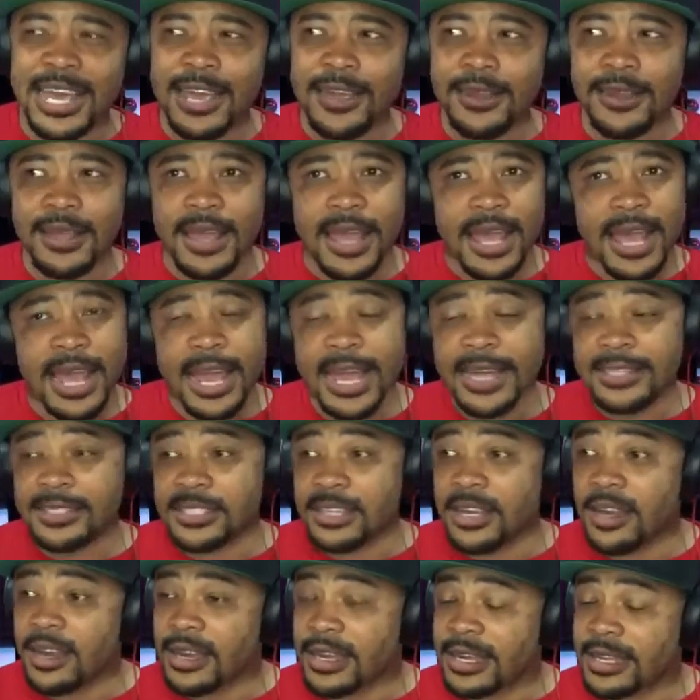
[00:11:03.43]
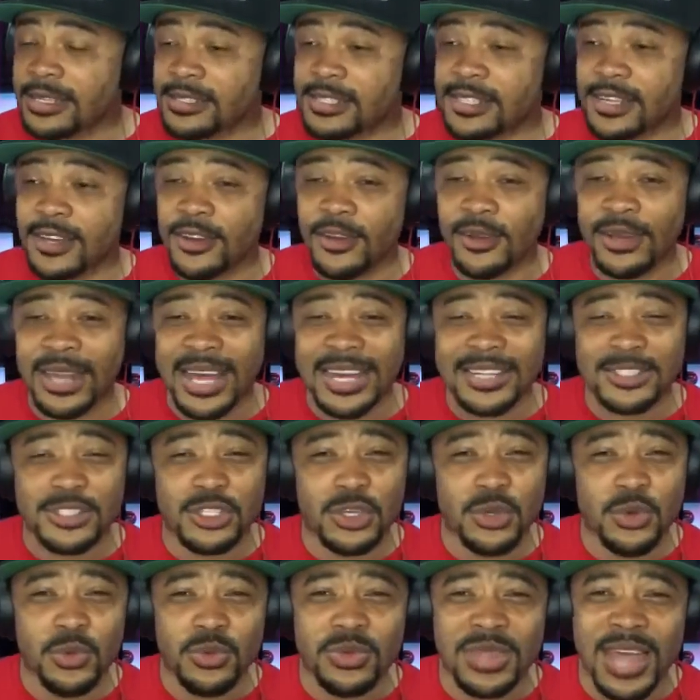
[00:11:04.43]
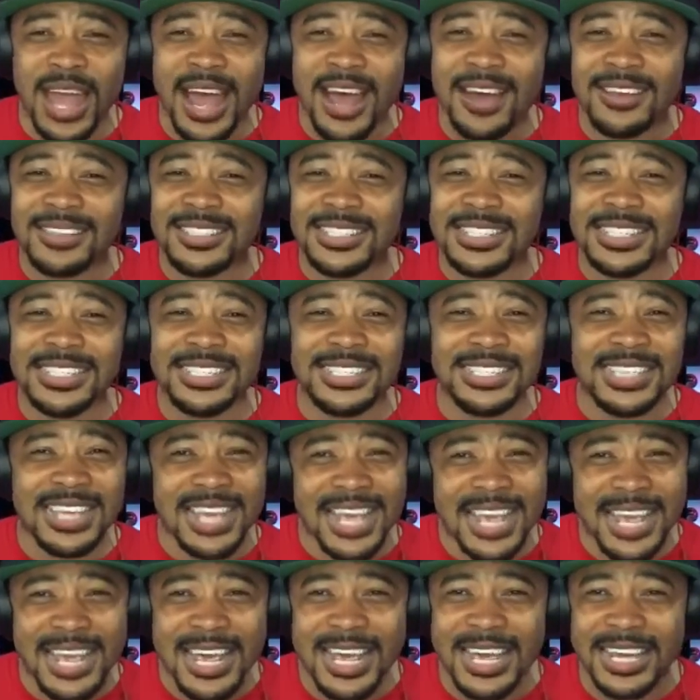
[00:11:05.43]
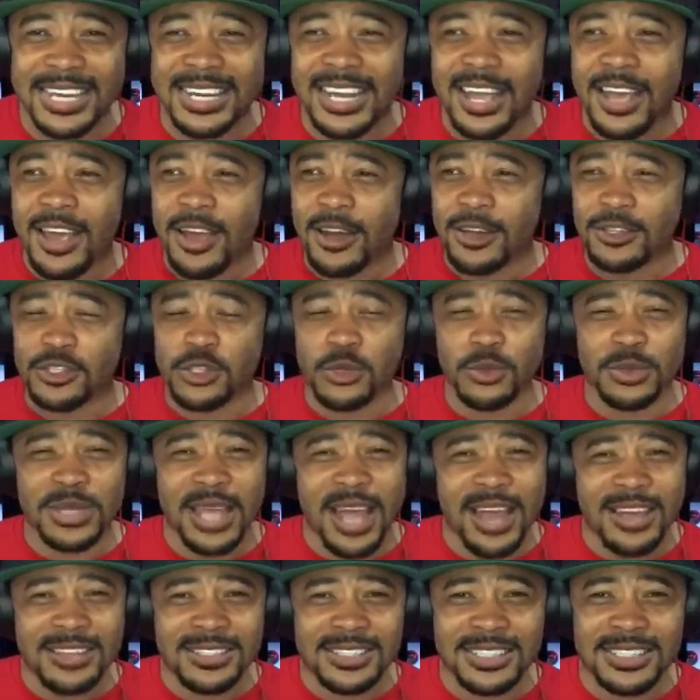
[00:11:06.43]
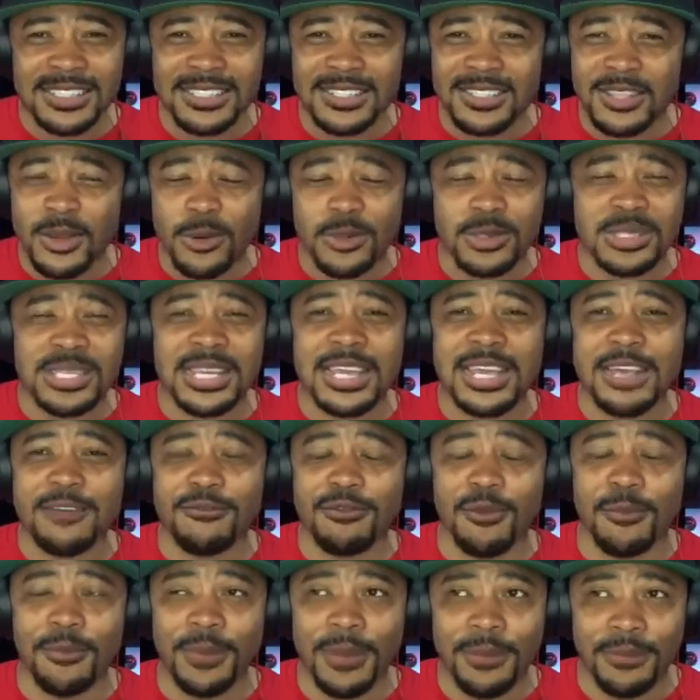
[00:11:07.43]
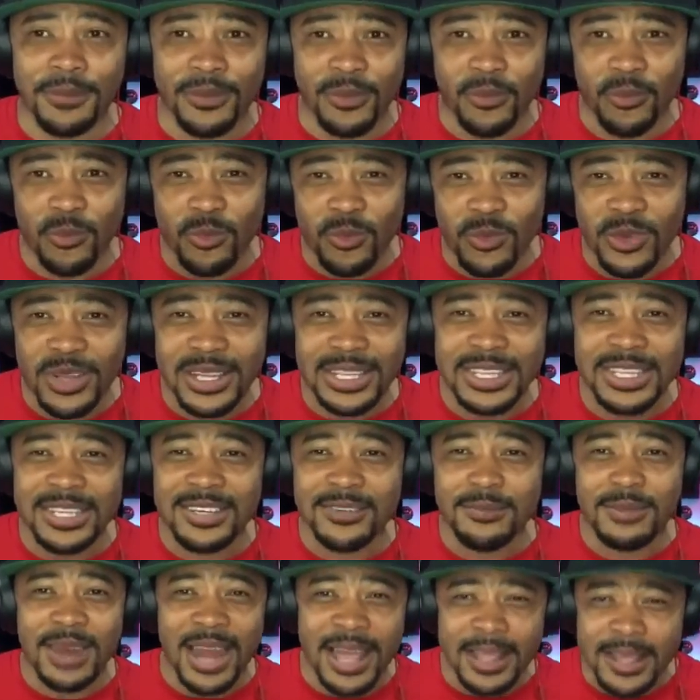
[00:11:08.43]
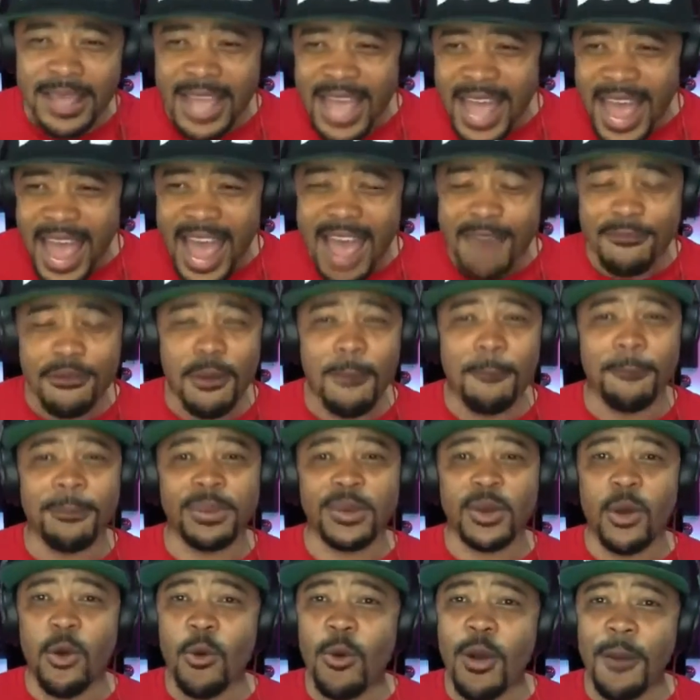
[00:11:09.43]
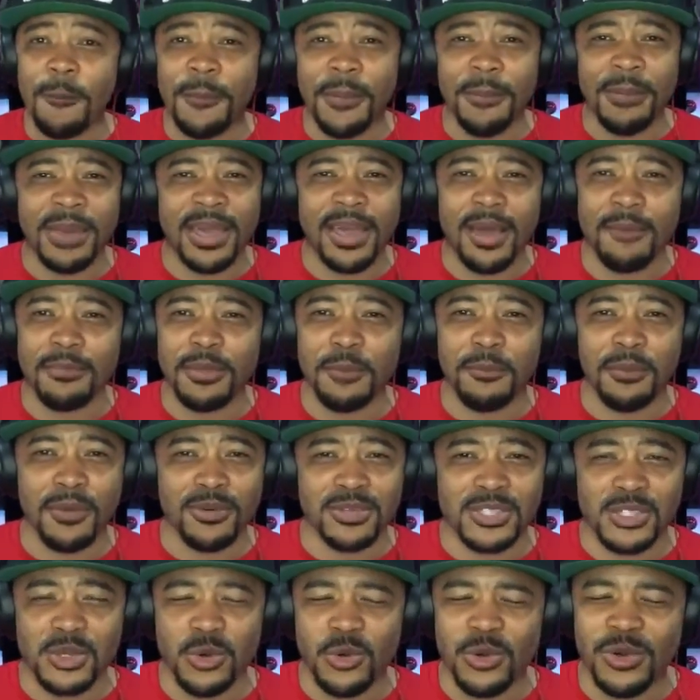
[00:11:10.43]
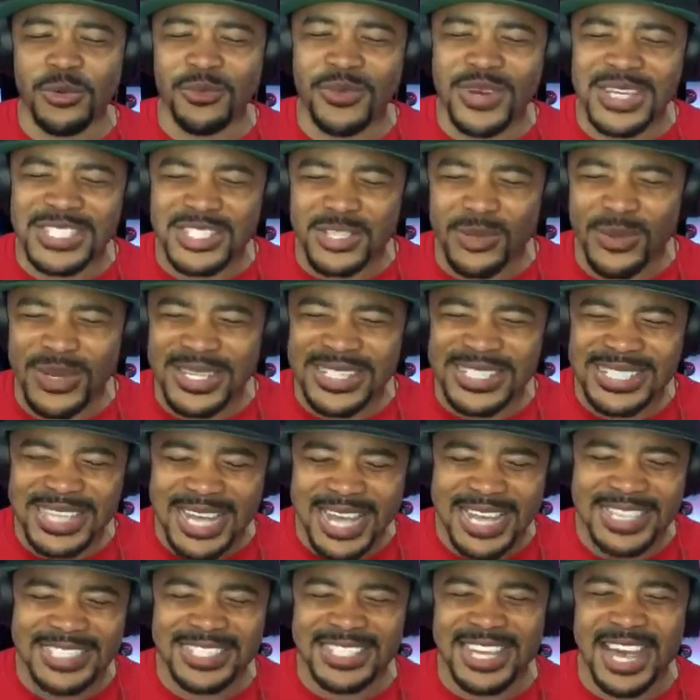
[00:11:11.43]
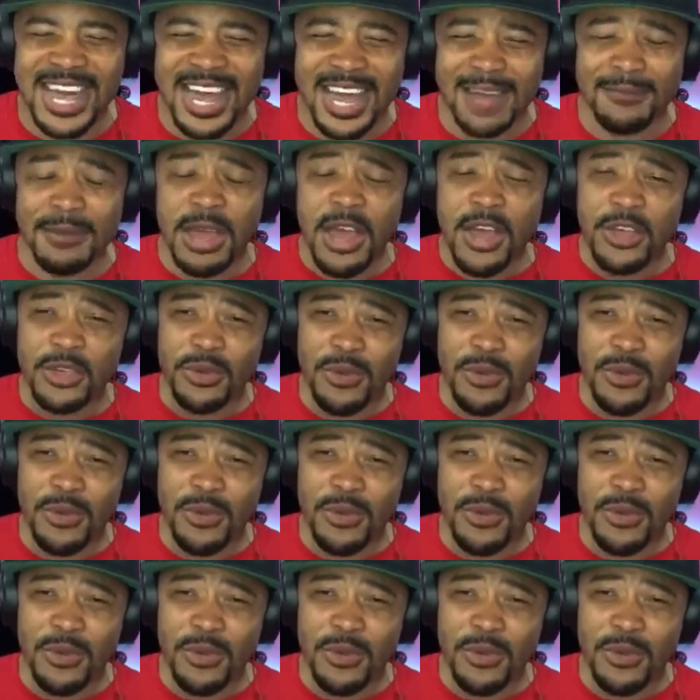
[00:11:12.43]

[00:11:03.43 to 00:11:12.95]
It took until like 2010 or 2013 for people to really like have him blow up and become the person who he was. So it takes time.